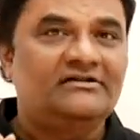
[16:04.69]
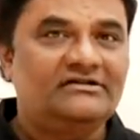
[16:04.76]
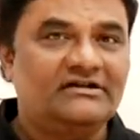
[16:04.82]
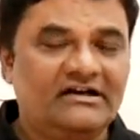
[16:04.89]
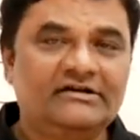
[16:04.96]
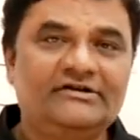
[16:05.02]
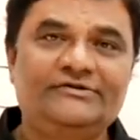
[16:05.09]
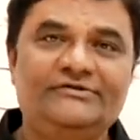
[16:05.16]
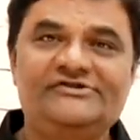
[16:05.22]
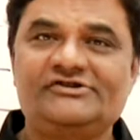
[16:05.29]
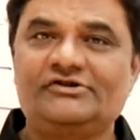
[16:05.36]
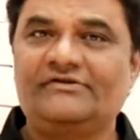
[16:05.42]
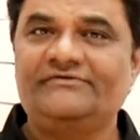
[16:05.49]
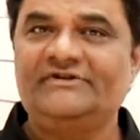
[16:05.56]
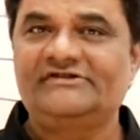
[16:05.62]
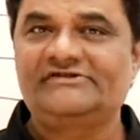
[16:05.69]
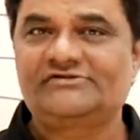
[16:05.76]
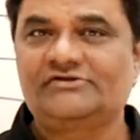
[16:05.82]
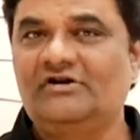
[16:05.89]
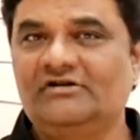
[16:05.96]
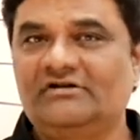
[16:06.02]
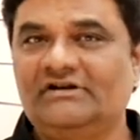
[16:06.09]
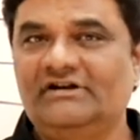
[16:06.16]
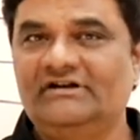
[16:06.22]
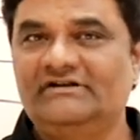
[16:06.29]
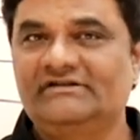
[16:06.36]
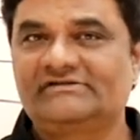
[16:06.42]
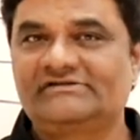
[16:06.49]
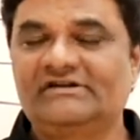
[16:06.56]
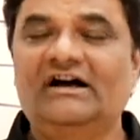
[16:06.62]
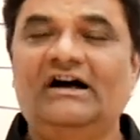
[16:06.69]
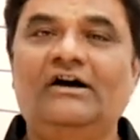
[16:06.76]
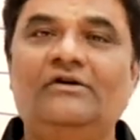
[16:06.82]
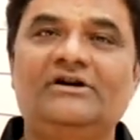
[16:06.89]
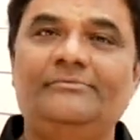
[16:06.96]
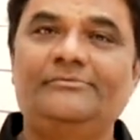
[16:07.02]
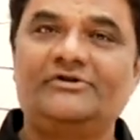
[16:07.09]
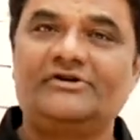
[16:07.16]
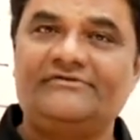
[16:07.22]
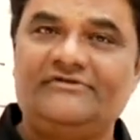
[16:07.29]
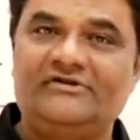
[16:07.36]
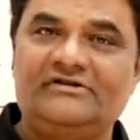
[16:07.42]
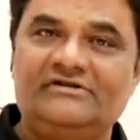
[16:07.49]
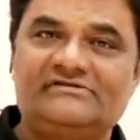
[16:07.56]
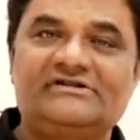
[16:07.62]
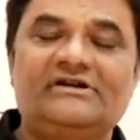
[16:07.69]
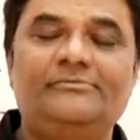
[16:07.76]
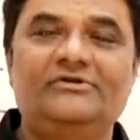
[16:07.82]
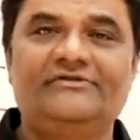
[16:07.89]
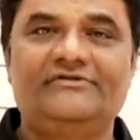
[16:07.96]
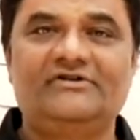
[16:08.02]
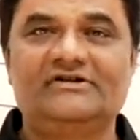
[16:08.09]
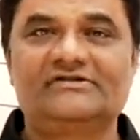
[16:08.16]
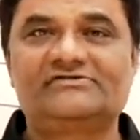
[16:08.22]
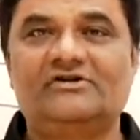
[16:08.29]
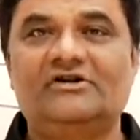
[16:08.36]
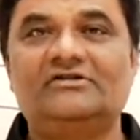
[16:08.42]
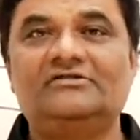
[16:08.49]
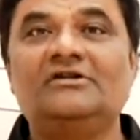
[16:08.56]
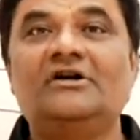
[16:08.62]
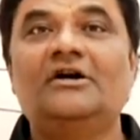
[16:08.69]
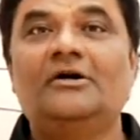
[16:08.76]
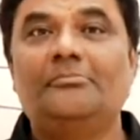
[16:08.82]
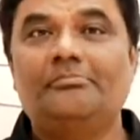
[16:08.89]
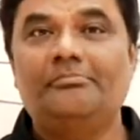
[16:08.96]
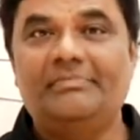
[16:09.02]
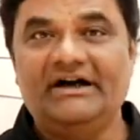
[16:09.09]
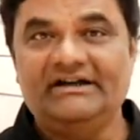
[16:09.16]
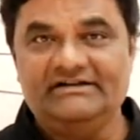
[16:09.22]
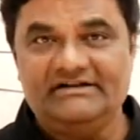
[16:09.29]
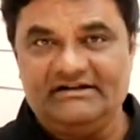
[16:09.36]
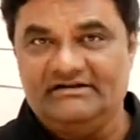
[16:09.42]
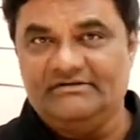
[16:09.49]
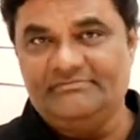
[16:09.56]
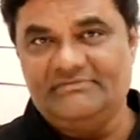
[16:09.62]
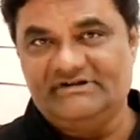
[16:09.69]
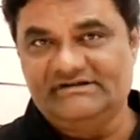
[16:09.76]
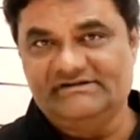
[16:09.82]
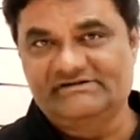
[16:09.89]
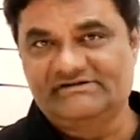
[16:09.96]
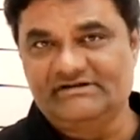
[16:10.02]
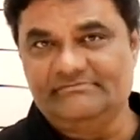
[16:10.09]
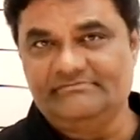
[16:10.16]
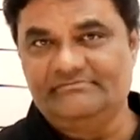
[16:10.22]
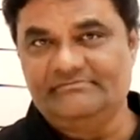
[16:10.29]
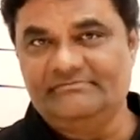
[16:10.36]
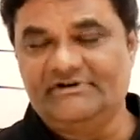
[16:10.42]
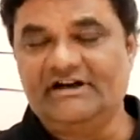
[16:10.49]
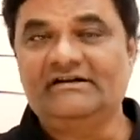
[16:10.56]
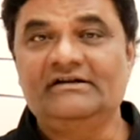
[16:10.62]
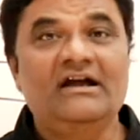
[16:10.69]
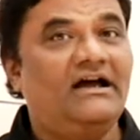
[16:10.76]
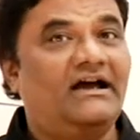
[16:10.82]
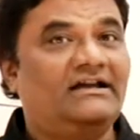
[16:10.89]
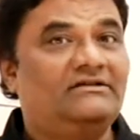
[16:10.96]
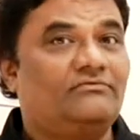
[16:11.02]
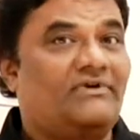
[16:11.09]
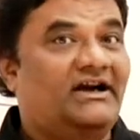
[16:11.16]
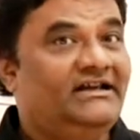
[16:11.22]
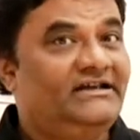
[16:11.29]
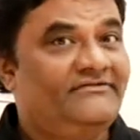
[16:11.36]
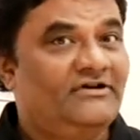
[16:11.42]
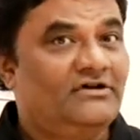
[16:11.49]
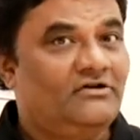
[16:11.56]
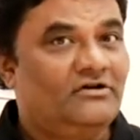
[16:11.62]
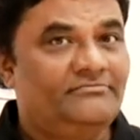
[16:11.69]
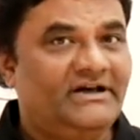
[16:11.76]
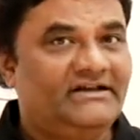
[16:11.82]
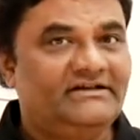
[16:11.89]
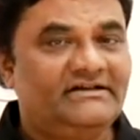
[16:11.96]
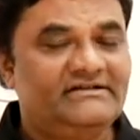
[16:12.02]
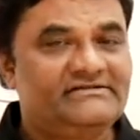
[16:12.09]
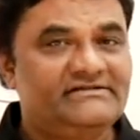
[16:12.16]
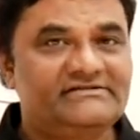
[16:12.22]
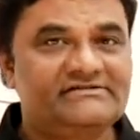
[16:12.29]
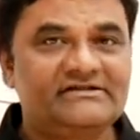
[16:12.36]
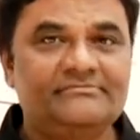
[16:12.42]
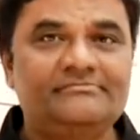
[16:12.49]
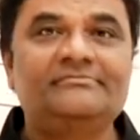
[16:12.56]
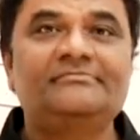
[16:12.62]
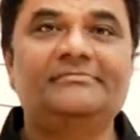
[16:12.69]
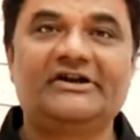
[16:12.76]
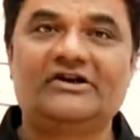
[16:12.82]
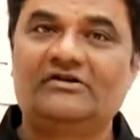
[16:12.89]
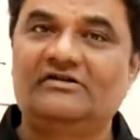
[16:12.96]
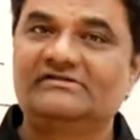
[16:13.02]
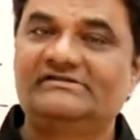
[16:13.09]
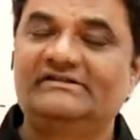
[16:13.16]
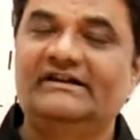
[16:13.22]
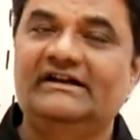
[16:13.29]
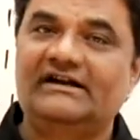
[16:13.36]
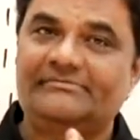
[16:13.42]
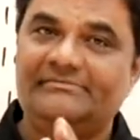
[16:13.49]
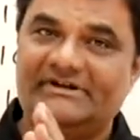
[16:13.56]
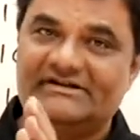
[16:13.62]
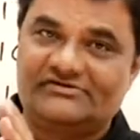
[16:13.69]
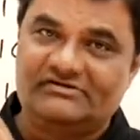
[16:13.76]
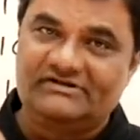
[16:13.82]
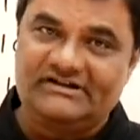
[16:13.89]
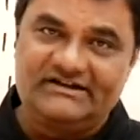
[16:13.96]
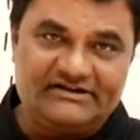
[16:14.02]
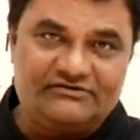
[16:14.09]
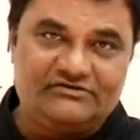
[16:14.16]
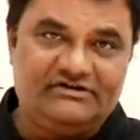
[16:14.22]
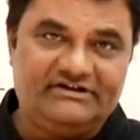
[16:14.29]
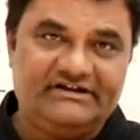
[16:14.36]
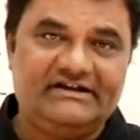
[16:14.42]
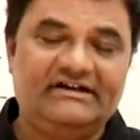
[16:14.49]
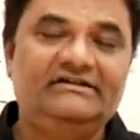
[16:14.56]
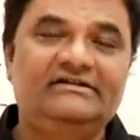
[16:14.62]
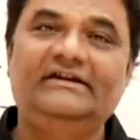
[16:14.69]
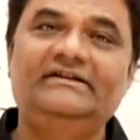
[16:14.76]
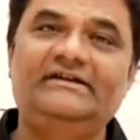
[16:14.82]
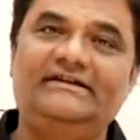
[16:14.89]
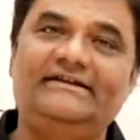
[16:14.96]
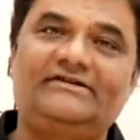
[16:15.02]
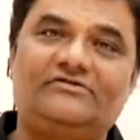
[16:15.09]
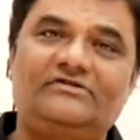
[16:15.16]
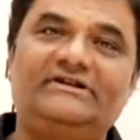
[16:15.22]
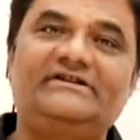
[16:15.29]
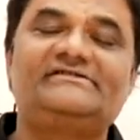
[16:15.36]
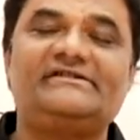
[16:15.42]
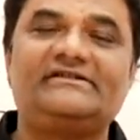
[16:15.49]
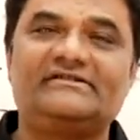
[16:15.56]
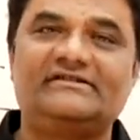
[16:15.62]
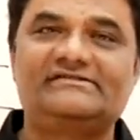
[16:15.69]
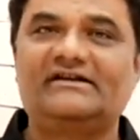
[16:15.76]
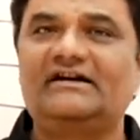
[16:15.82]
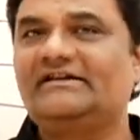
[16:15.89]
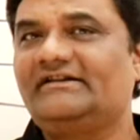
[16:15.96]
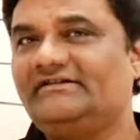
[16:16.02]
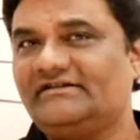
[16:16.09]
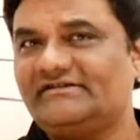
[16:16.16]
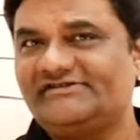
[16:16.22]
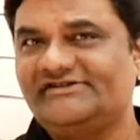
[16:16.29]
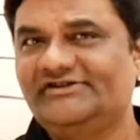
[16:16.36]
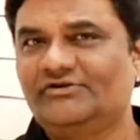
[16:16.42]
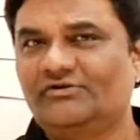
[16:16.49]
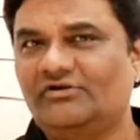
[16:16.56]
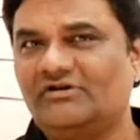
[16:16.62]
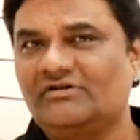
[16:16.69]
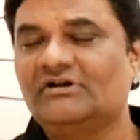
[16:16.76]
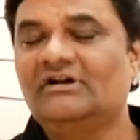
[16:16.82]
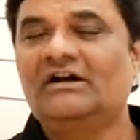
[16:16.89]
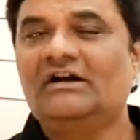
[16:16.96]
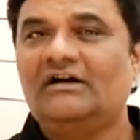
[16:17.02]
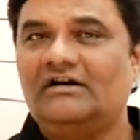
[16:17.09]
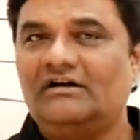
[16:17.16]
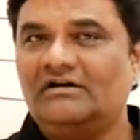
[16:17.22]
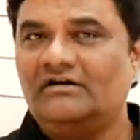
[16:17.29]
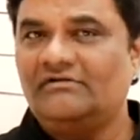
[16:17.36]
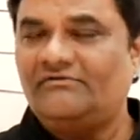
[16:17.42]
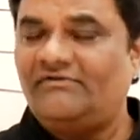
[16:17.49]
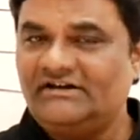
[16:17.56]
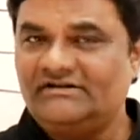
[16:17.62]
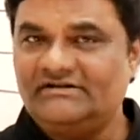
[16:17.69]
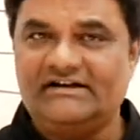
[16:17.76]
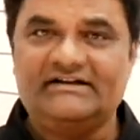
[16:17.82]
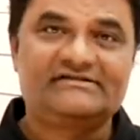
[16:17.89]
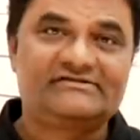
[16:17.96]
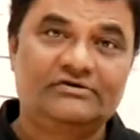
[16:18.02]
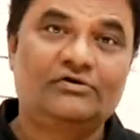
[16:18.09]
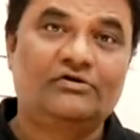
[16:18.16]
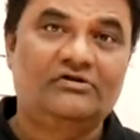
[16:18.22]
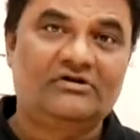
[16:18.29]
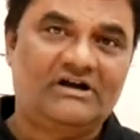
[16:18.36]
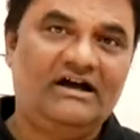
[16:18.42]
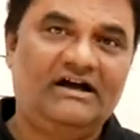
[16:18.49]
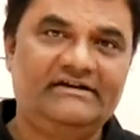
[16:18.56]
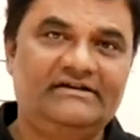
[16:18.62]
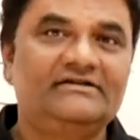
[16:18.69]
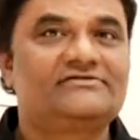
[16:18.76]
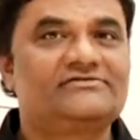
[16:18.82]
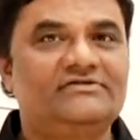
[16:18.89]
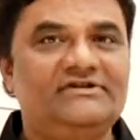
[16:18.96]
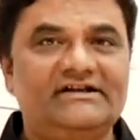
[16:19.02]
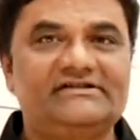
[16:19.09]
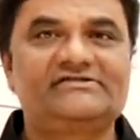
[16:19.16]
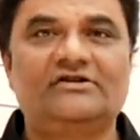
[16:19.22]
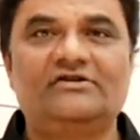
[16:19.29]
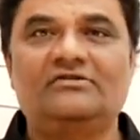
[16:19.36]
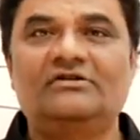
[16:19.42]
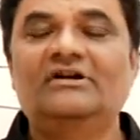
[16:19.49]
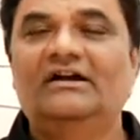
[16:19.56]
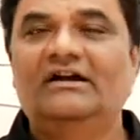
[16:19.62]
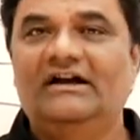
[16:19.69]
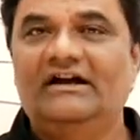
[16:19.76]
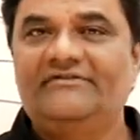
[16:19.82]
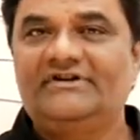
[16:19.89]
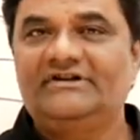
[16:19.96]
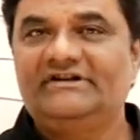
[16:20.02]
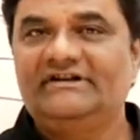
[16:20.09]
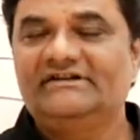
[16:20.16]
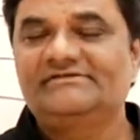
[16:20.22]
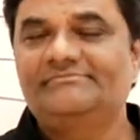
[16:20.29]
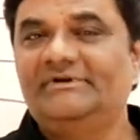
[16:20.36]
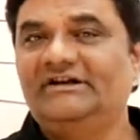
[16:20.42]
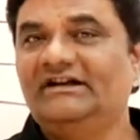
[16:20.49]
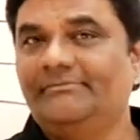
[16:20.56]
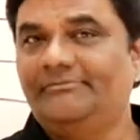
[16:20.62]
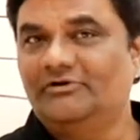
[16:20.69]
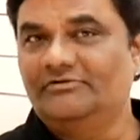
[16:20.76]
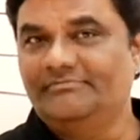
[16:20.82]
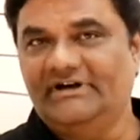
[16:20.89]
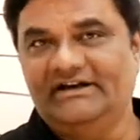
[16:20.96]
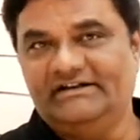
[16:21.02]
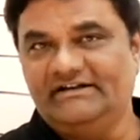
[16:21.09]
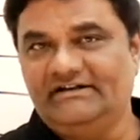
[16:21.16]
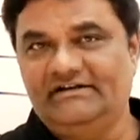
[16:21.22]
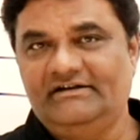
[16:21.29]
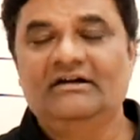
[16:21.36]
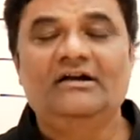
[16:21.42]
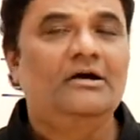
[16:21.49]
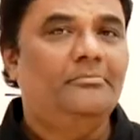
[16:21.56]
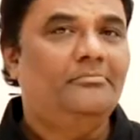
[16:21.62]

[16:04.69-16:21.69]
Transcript: The conclusion of this talk is how computer works on binary number system, right? And why they work on binary system? Because they are based on electronic, and in electronic signals are either 0 or 1, that is low or high. So that's how everything is built upon binary.